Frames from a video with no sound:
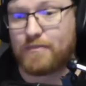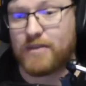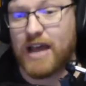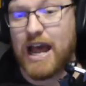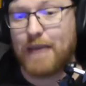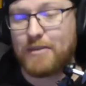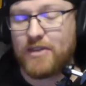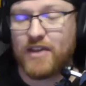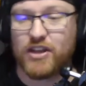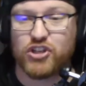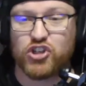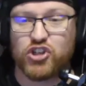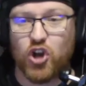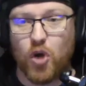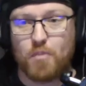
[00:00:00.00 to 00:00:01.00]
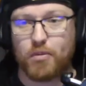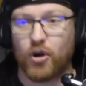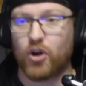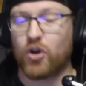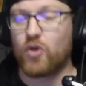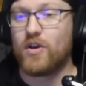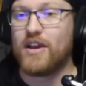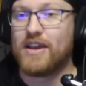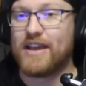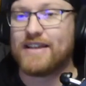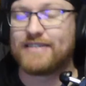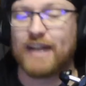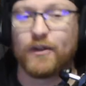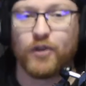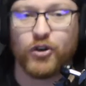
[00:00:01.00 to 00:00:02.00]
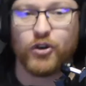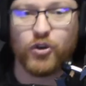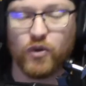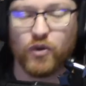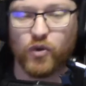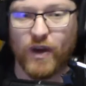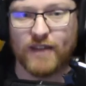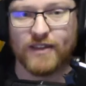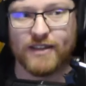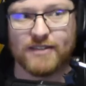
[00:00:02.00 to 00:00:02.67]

happy that Joe Burrow is out there doing great things.